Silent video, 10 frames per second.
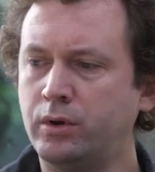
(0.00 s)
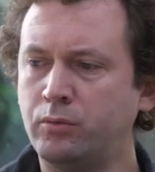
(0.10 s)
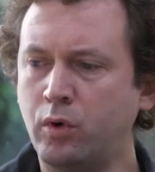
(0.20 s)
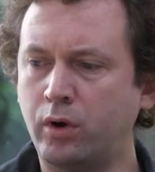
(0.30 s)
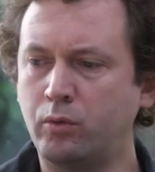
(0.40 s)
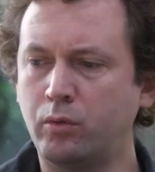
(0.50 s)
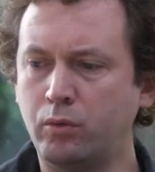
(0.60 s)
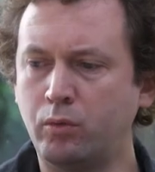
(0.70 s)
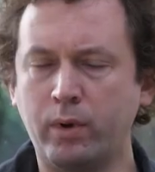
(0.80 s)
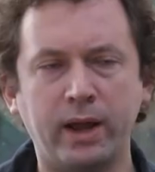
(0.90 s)
in
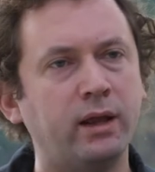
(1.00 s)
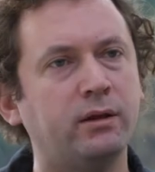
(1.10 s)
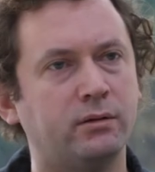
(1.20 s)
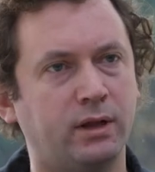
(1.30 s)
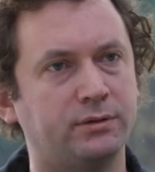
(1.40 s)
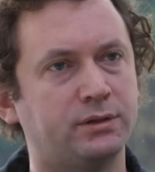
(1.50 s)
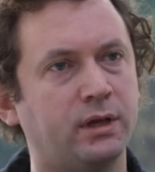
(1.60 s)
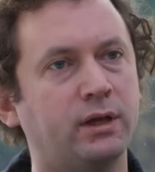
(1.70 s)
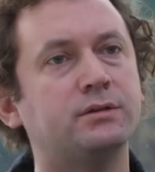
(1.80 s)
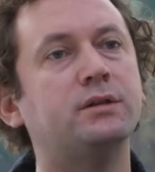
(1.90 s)
what way, let's
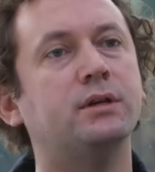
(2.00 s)
say, is